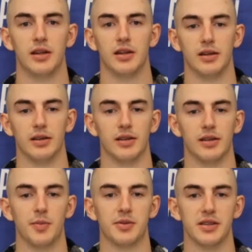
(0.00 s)
the
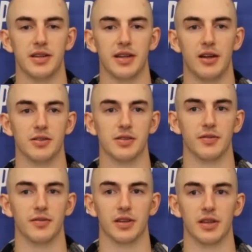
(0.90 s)
ups and downs
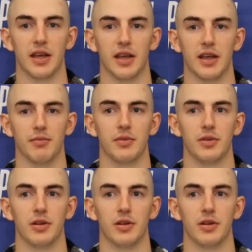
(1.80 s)
of the game,